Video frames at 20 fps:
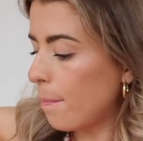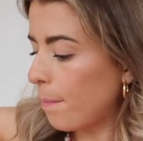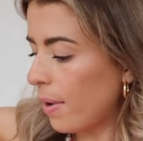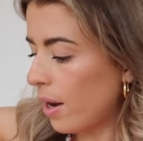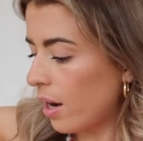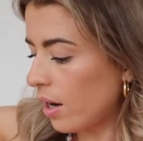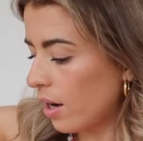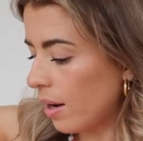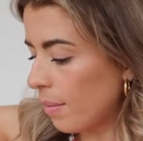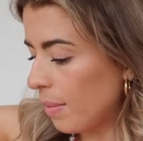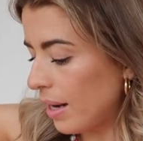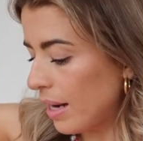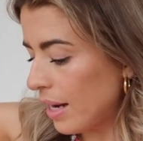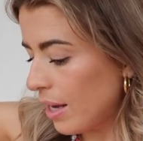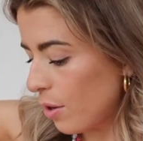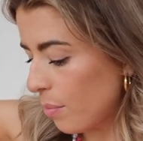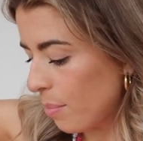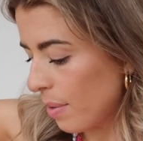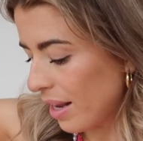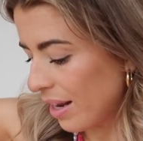But I'm a
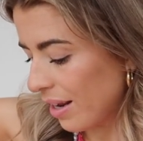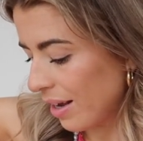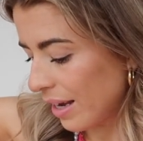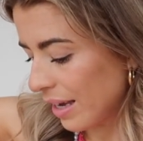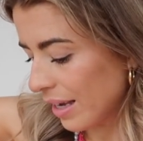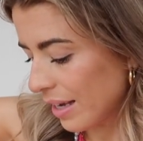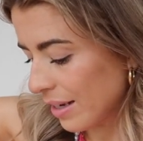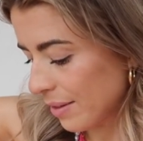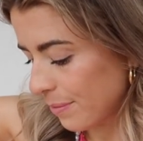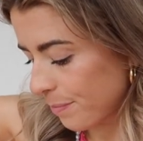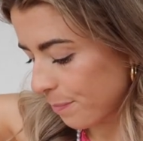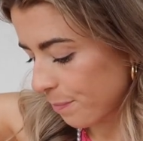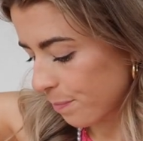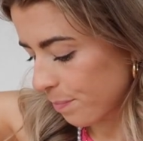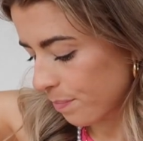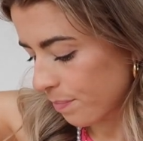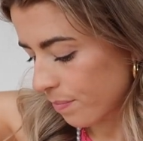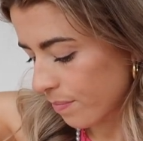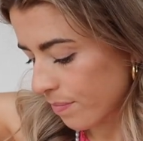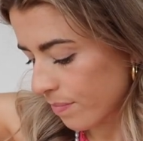little bit like,
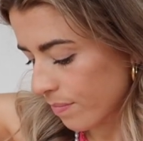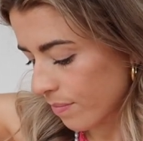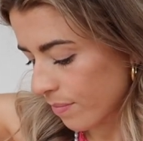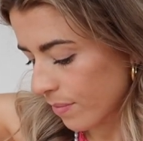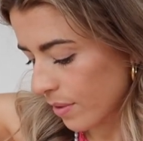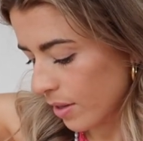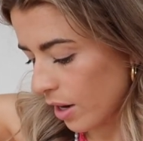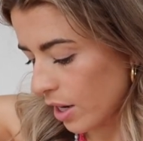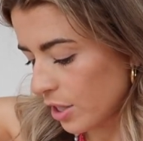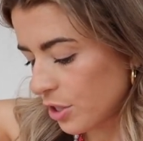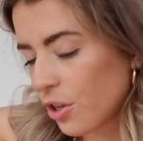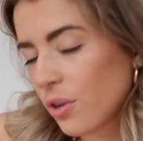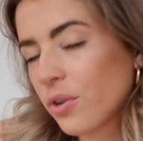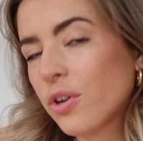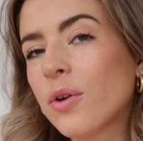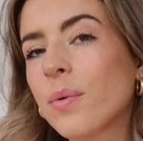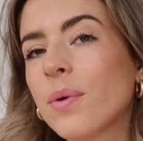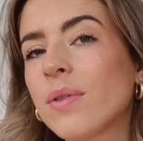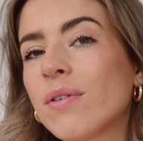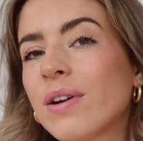I don't
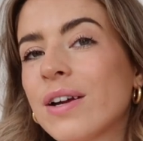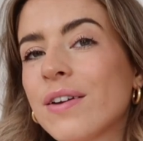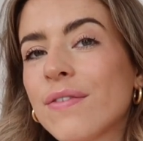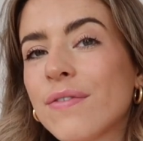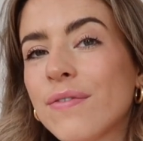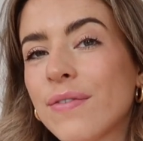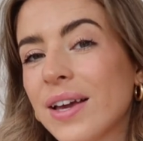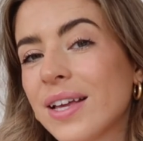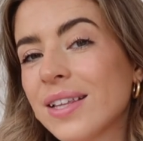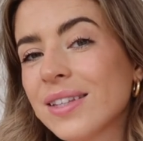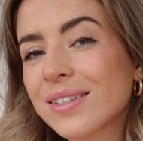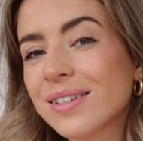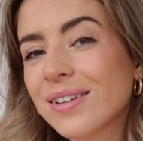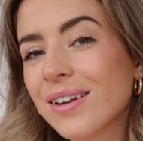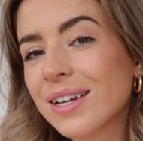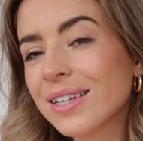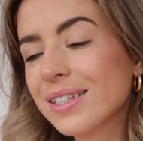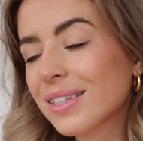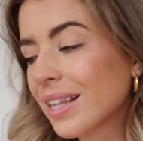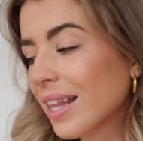know whether it fits
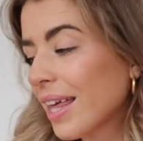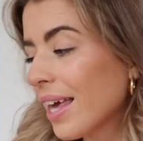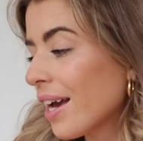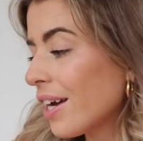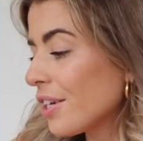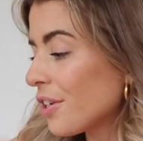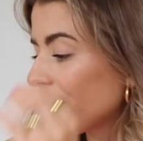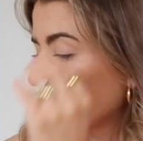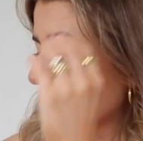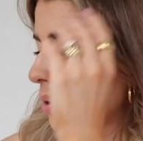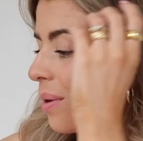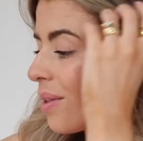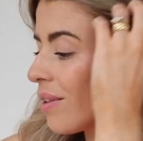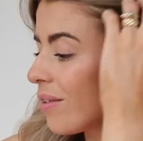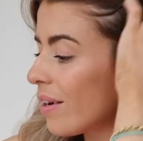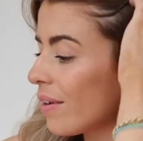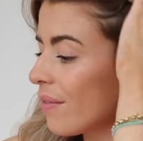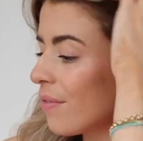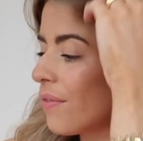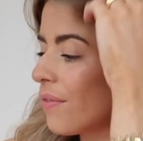nicely. I don't know whether it